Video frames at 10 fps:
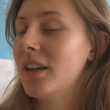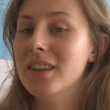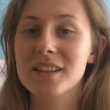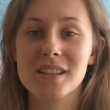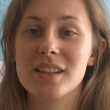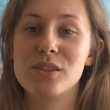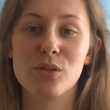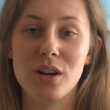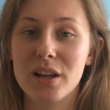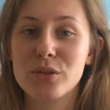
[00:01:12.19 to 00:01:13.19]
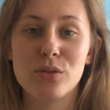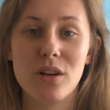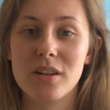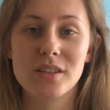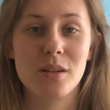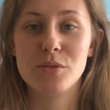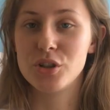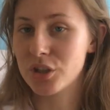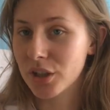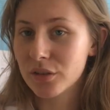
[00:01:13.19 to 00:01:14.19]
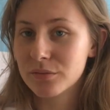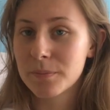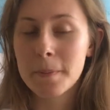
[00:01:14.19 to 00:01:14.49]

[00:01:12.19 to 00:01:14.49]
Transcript: This is your literal last time to chill.